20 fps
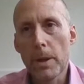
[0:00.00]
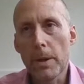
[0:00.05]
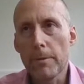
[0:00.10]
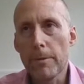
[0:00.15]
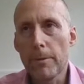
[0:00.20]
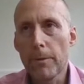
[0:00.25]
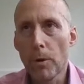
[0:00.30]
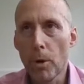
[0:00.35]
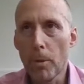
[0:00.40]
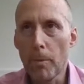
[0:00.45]

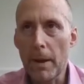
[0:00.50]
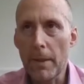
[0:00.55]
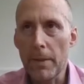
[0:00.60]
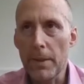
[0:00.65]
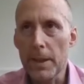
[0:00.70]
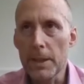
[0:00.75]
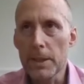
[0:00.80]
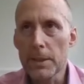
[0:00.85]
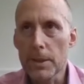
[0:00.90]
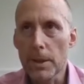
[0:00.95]
format
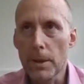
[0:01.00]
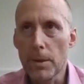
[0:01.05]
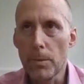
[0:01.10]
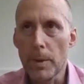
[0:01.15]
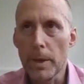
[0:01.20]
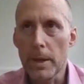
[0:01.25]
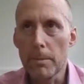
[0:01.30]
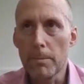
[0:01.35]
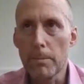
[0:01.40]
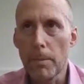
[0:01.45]
these so
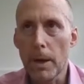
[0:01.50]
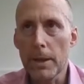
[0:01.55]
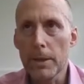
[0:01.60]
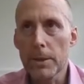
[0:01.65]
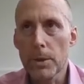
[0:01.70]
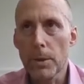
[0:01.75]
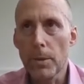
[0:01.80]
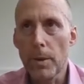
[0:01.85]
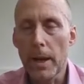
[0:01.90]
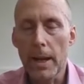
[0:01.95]
we can
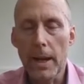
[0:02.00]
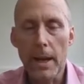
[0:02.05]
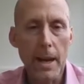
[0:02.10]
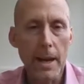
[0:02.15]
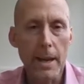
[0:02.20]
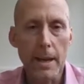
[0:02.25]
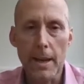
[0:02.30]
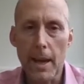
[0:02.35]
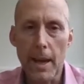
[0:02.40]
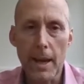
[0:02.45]
bind to
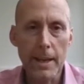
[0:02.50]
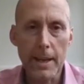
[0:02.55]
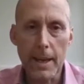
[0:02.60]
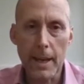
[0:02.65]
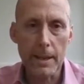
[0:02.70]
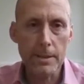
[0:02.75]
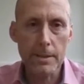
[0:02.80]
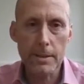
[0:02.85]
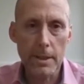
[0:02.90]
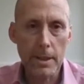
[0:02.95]
a
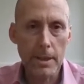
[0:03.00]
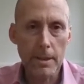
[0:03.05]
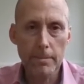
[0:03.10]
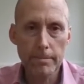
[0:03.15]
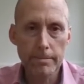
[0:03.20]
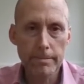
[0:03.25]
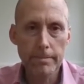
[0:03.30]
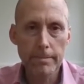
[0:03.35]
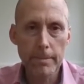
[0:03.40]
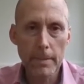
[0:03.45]
cancer
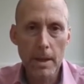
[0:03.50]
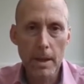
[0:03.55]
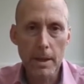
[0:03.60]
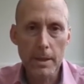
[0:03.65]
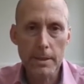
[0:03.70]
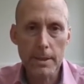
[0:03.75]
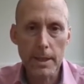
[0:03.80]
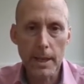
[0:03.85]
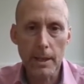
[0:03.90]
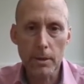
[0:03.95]

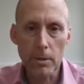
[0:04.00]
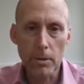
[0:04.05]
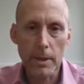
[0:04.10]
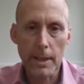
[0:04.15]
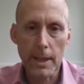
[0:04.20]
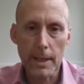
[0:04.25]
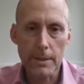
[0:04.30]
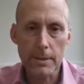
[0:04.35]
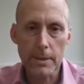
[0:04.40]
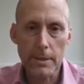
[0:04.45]
cell or a
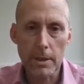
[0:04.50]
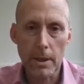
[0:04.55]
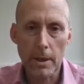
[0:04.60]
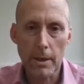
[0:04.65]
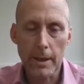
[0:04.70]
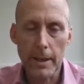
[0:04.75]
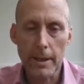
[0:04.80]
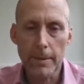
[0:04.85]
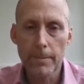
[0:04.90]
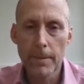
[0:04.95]
cancer
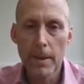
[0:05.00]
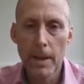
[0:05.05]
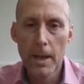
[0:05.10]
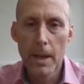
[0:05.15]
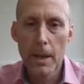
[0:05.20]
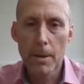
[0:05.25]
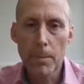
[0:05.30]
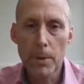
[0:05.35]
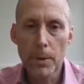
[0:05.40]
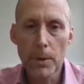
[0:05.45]
target,
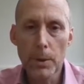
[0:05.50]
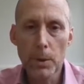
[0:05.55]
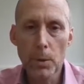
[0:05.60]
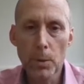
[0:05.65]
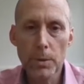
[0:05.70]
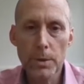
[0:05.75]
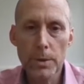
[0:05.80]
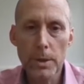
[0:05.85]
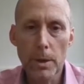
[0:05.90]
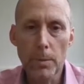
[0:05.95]
but then
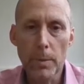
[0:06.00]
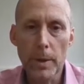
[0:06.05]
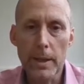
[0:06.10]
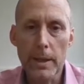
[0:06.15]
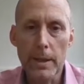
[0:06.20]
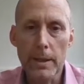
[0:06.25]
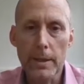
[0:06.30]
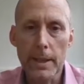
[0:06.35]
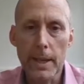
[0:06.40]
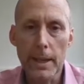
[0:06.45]
also we
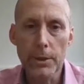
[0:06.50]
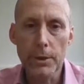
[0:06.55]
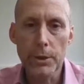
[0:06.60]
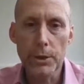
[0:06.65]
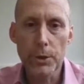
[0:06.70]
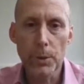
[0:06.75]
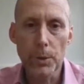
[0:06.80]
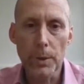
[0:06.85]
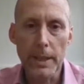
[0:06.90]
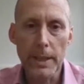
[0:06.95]
can get
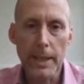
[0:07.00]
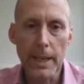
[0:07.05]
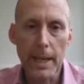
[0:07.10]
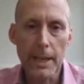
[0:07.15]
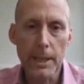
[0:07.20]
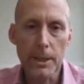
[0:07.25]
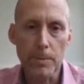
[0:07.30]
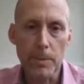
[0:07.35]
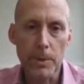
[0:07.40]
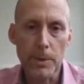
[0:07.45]
dual
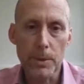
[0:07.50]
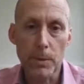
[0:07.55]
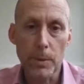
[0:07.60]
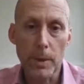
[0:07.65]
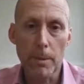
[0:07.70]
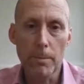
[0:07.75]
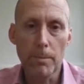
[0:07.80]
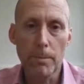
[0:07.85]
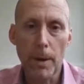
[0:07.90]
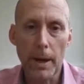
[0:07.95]
engagements. We
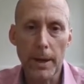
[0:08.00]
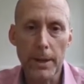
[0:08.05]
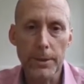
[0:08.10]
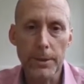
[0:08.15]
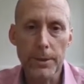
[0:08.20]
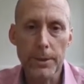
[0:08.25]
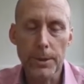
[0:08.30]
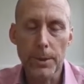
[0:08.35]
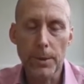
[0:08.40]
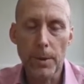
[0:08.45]
can
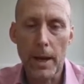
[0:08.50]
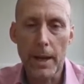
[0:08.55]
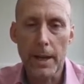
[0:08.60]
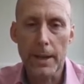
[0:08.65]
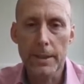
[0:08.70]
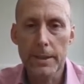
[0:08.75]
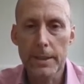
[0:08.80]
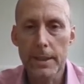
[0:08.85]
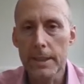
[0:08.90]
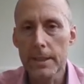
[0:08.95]
bind to
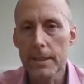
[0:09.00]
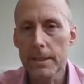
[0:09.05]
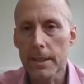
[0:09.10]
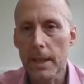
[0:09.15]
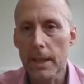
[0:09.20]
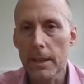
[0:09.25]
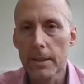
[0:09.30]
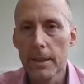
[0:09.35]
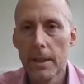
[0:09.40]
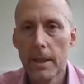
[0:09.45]
a T
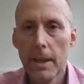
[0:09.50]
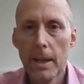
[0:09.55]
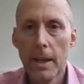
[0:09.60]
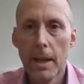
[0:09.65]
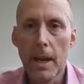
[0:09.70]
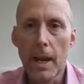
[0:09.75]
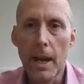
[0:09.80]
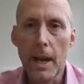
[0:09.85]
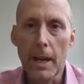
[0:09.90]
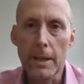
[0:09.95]
cell
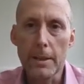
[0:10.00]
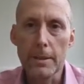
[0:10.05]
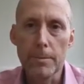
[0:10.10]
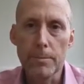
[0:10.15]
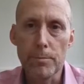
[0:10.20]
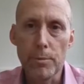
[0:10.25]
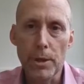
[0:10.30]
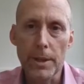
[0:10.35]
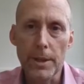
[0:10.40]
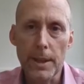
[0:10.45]
and
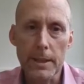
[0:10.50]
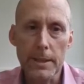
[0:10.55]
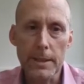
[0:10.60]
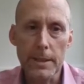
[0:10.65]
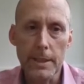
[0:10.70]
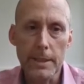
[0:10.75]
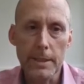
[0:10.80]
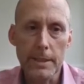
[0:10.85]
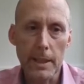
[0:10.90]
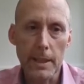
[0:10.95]
bring that
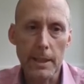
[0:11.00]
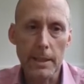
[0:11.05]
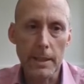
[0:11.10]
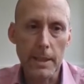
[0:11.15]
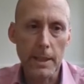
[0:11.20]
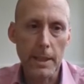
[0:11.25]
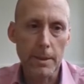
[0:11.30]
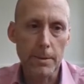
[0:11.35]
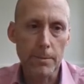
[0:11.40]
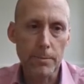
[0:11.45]
T cell
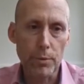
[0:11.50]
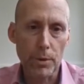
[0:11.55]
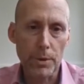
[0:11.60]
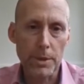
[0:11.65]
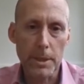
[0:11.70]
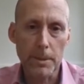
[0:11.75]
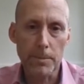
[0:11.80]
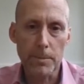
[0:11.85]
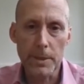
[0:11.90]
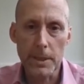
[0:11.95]
in
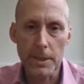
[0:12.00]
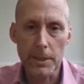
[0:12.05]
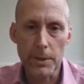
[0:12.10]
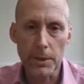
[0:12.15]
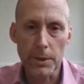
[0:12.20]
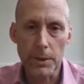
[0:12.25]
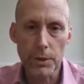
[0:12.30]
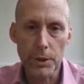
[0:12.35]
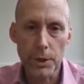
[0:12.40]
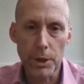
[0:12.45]
proximity
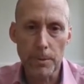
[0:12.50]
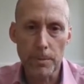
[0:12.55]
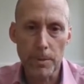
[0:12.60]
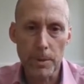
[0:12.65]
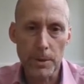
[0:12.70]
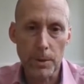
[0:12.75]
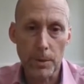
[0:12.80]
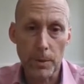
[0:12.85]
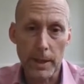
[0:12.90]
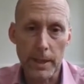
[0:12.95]
to the tumor,
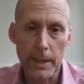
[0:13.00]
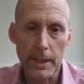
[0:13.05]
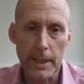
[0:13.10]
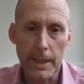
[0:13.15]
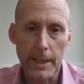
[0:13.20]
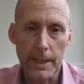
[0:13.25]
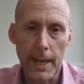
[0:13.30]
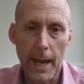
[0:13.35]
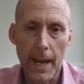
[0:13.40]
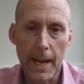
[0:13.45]
so we can
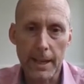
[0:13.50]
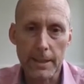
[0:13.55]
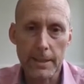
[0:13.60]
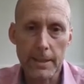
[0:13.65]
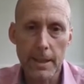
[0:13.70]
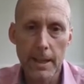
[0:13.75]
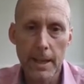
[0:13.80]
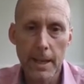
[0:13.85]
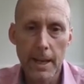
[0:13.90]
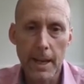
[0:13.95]

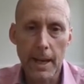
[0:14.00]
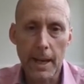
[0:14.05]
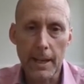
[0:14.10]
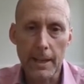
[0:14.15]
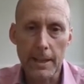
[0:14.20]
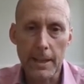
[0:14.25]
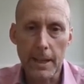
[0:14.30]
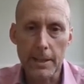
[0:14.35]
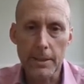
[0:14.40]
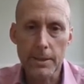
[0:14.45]
enact
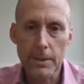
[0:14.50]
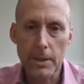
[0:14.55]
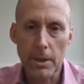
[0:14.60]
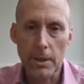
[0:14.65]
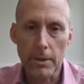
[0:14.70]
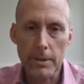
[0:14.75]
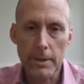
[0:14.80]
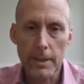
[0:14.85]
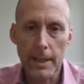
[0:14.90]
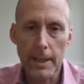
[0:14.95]
and
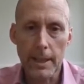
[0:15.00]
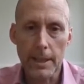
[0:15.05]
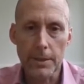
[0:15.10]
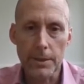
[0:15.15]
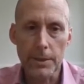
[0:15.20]
start killing the